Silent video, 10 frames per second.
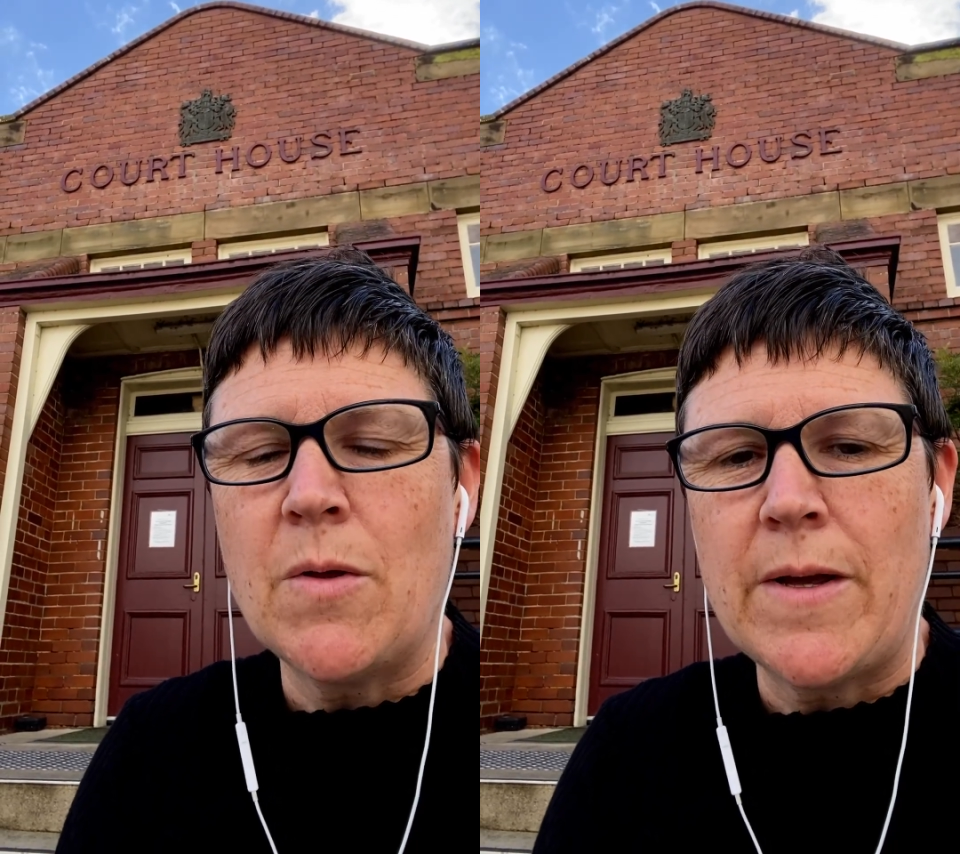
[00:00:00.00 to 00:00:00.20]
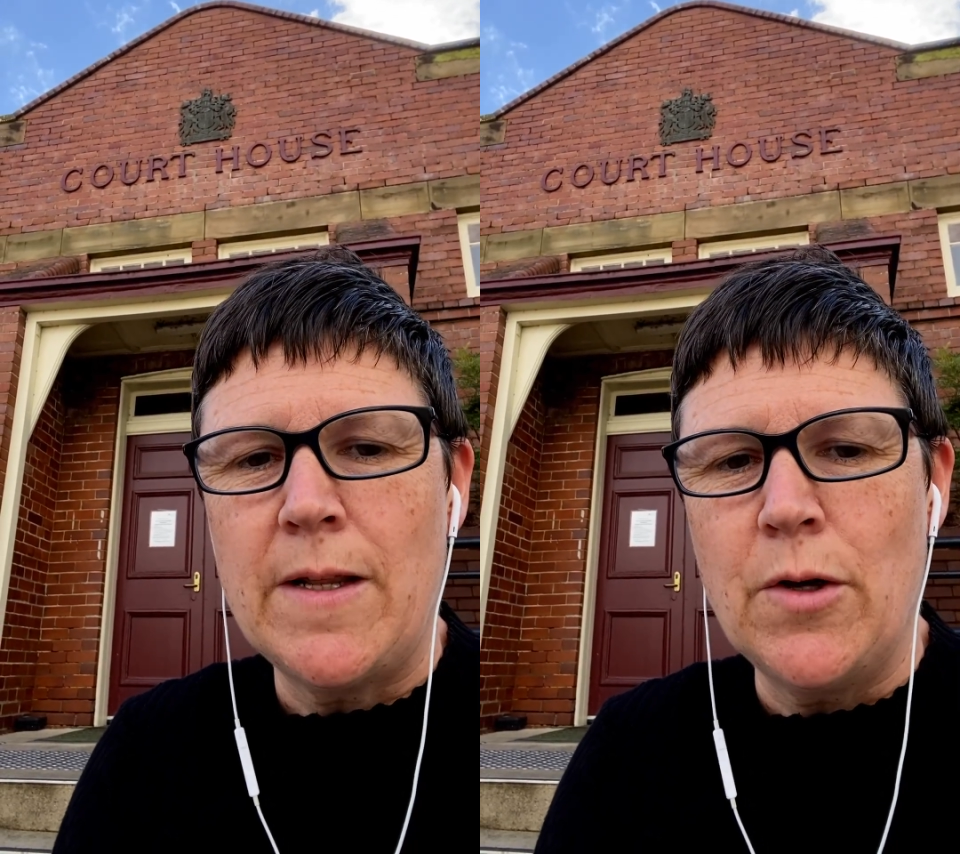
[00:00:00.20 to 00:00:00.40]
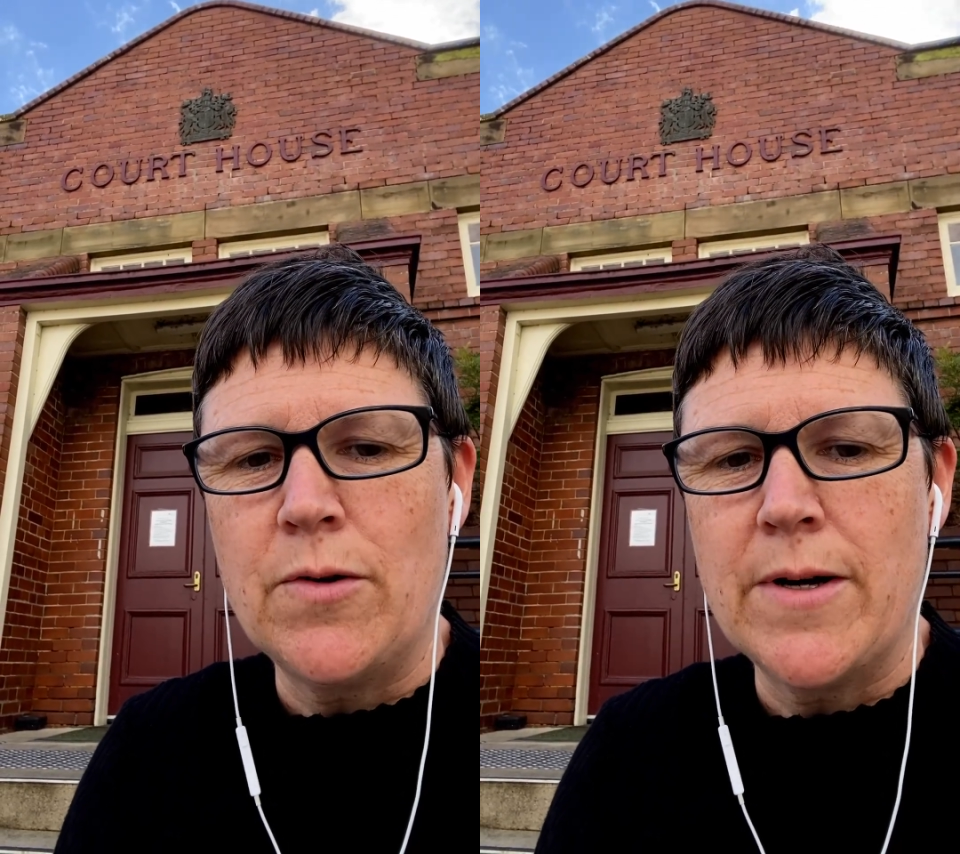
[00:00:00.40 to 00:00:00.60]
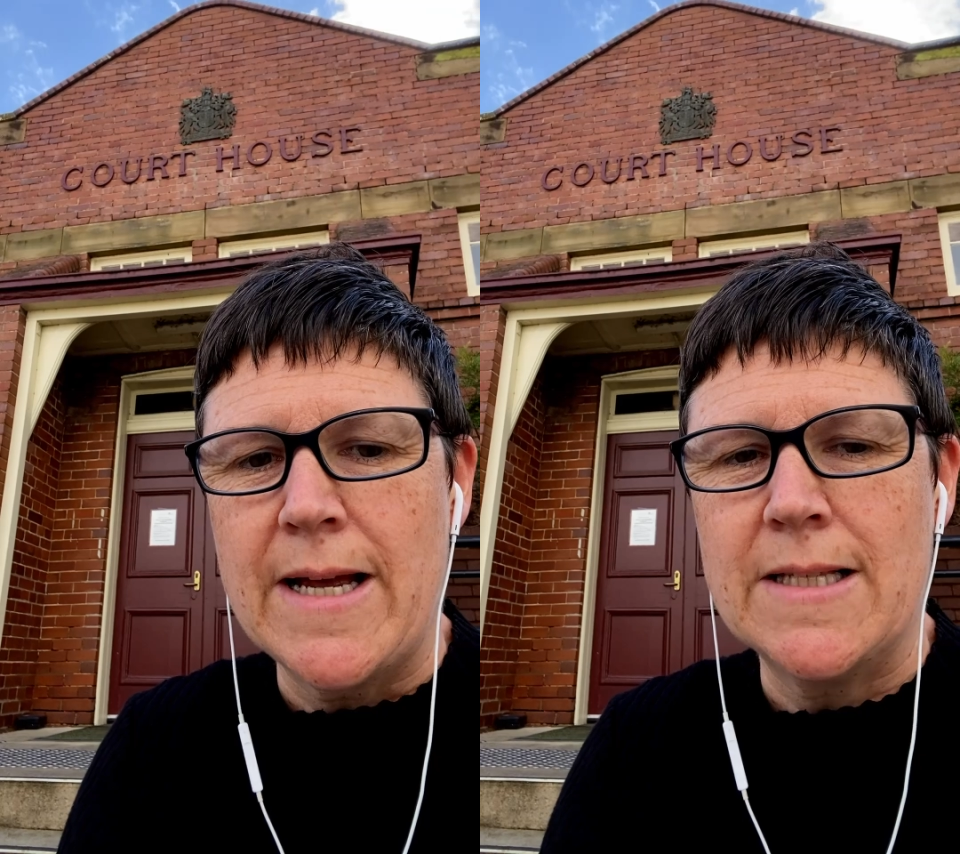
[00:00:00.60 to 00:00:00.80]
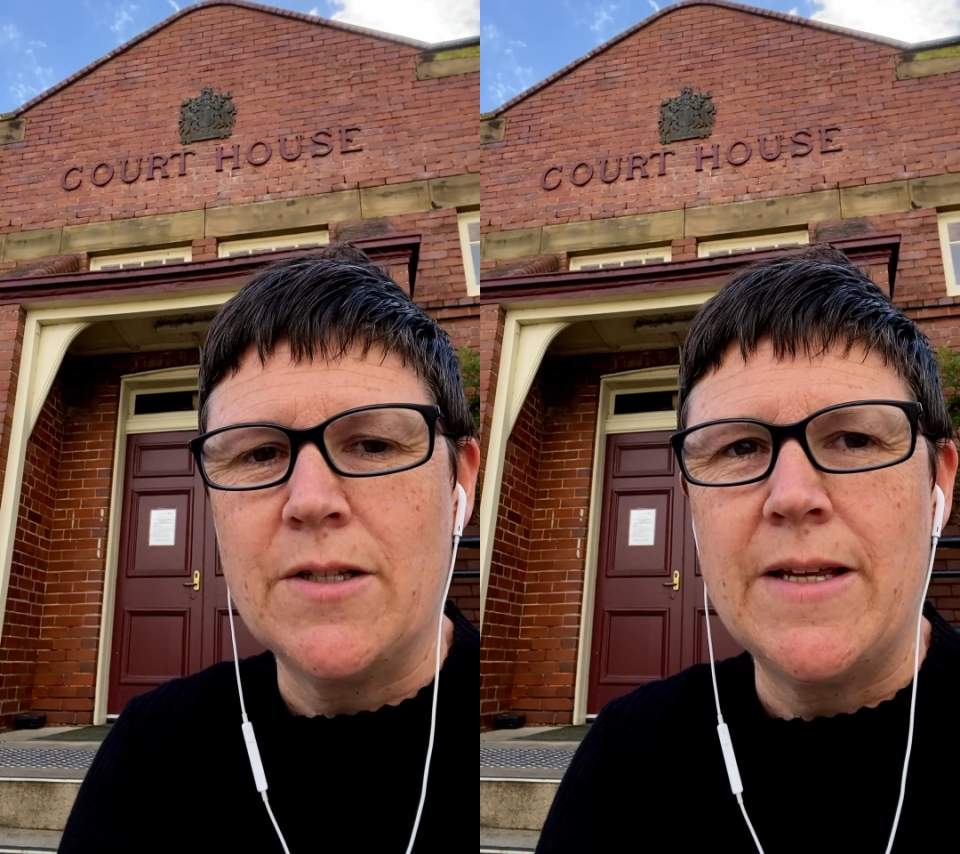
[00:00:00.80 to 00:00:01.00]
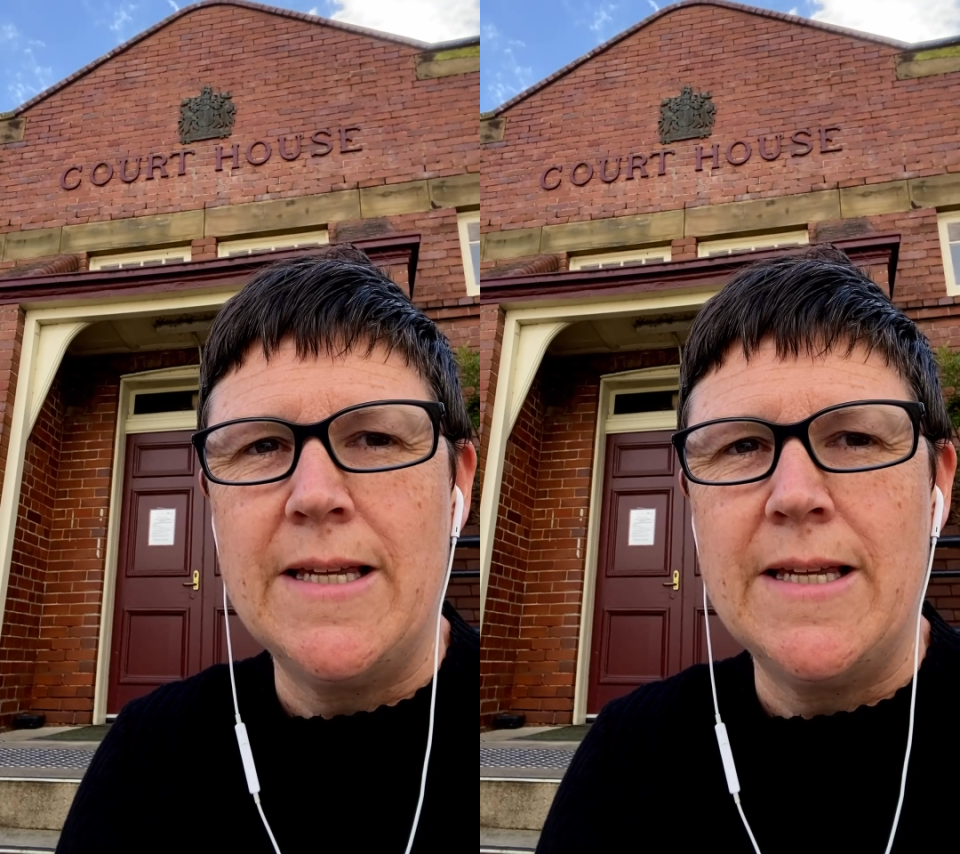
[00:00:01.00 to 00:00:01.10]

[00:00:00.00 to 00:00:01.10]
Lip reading: By the way, the local council